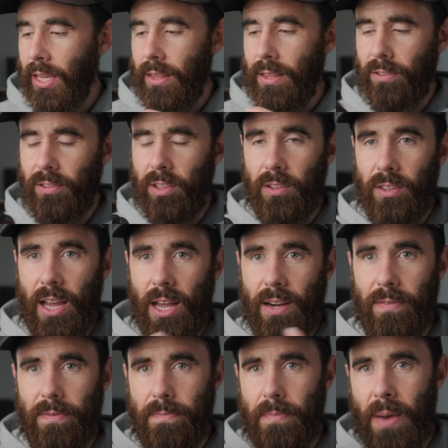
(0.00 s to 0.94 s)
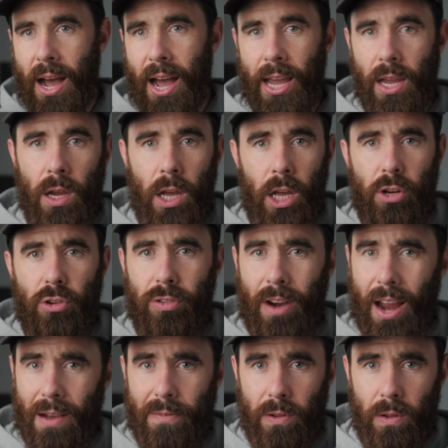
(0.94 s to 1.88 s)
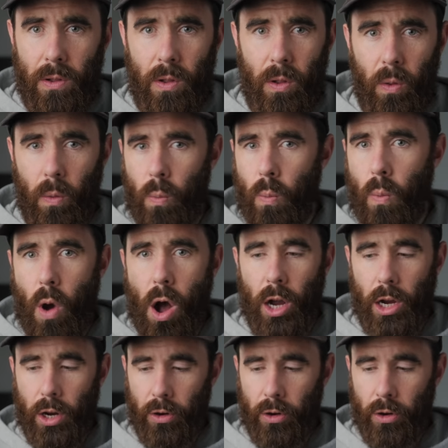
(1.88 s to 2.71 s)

This is kind of my travel walk